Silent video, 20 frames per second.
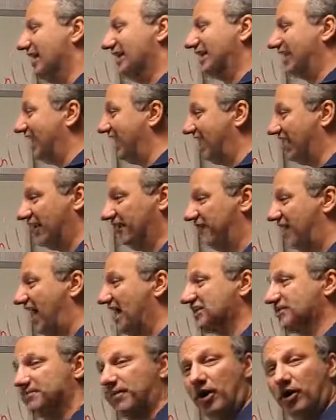Can't hit a
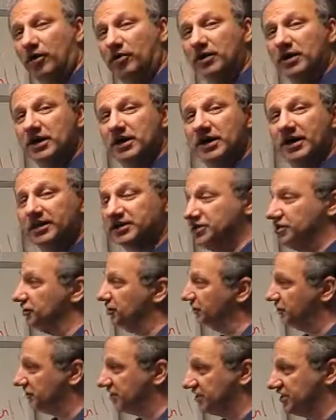fastball until
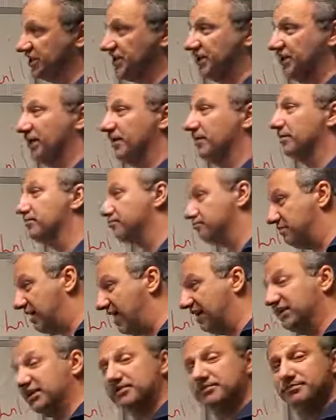you've seen it
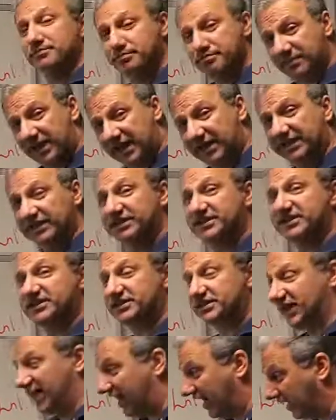many, many
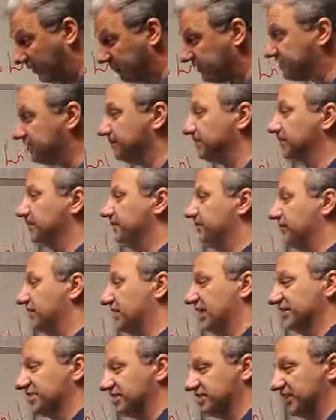times.
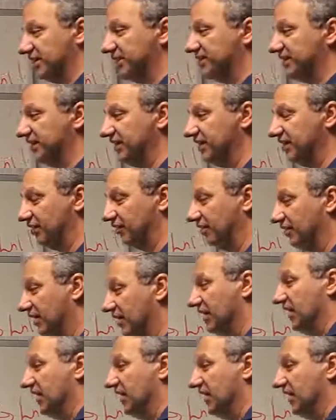And that's the same thing here.